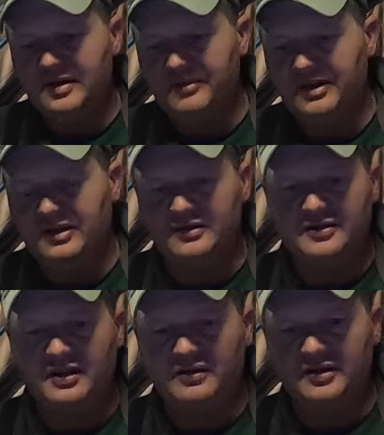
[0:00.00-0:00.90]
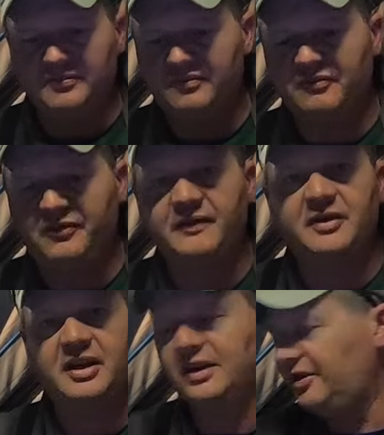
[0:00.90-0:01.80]
I mean, not a solid
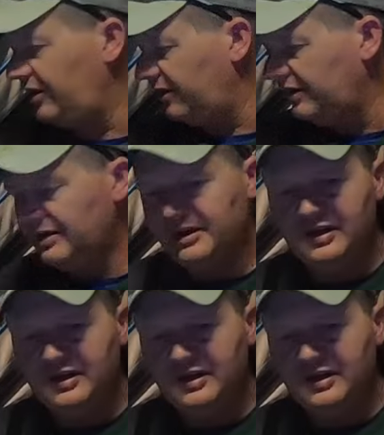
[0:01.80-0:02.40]
15 incher.